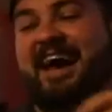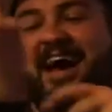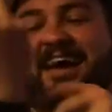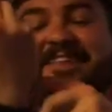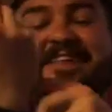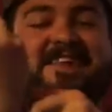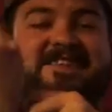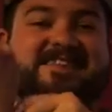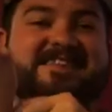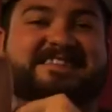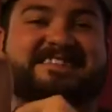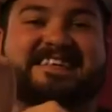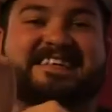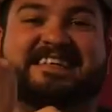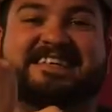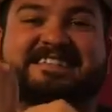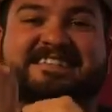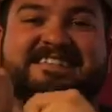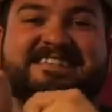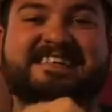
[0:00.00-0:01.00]
I thought these
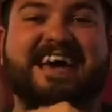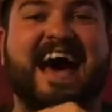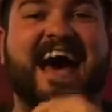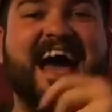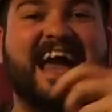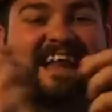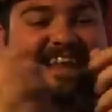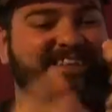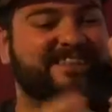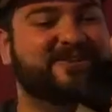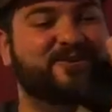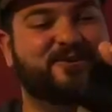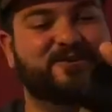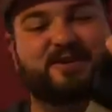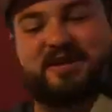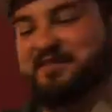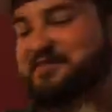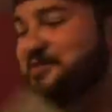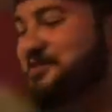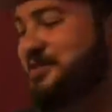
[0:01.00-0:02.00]
things died in the
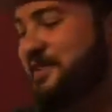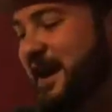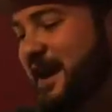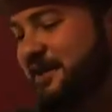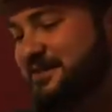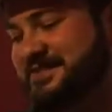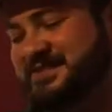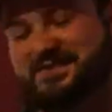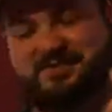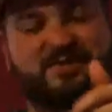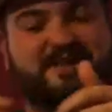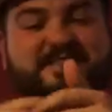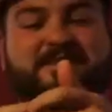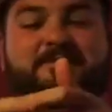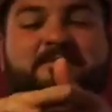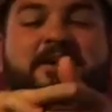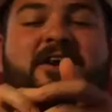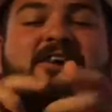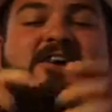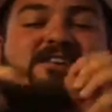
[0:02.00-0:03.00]
early 2000s with the
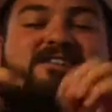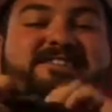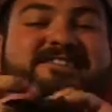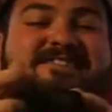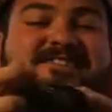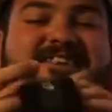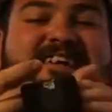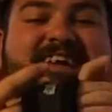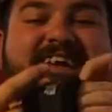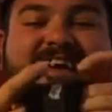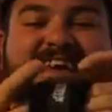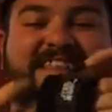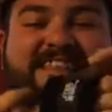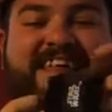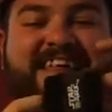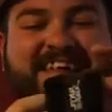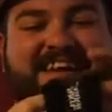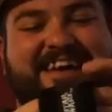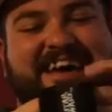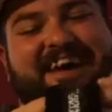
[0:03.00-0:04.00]
punks and
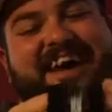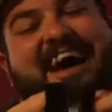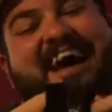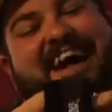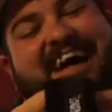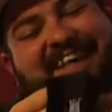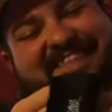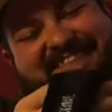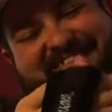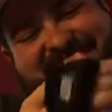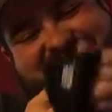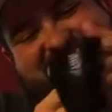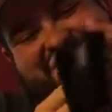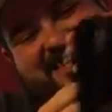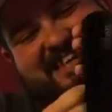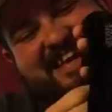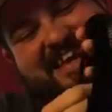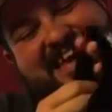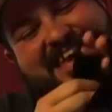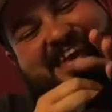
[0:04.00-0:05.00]
the goths.
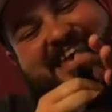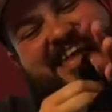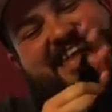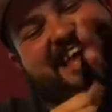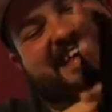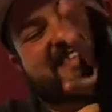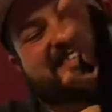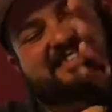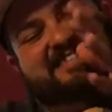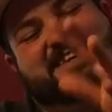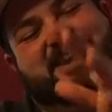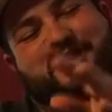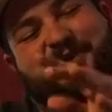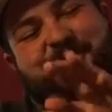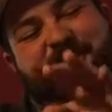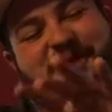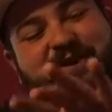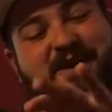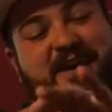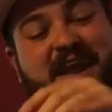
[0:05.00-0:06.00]
That's
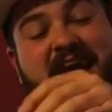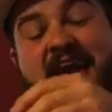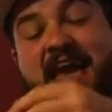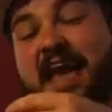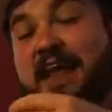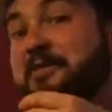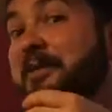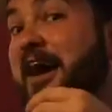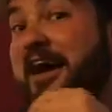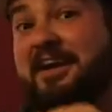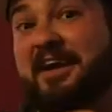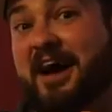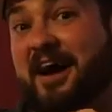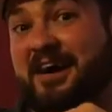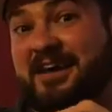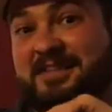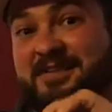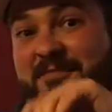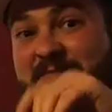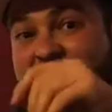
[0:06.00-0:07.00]
so good. Not
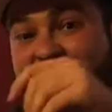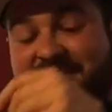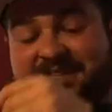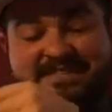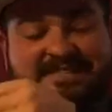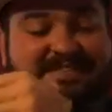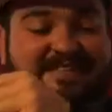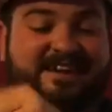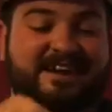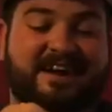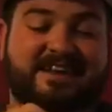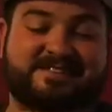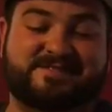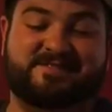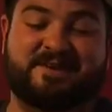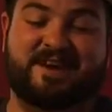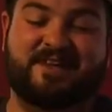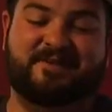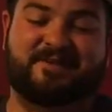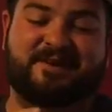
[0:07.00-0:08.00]
knocking the punks and the goths,
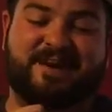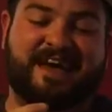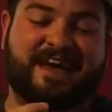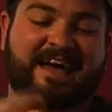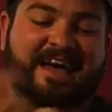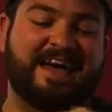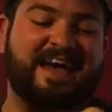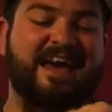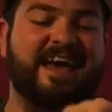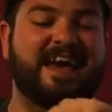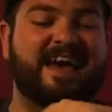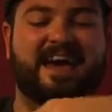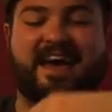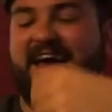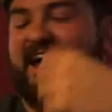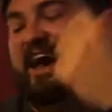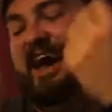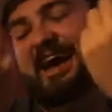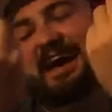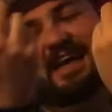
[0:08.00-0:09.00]
by the way.
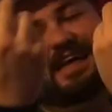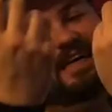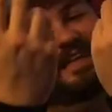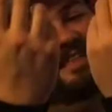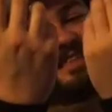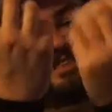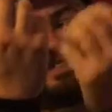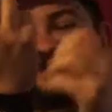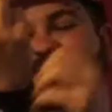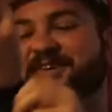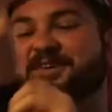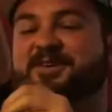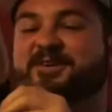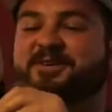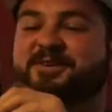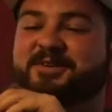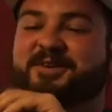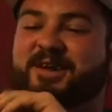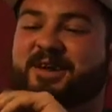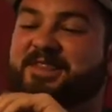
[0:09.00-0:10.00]

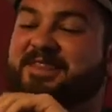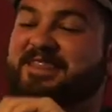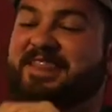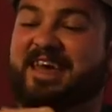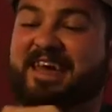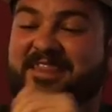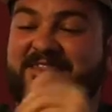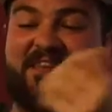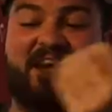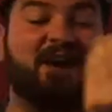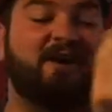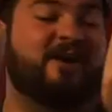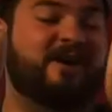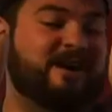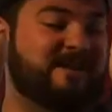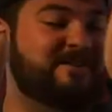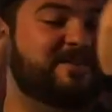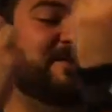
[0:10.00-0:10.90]
Dude, they are.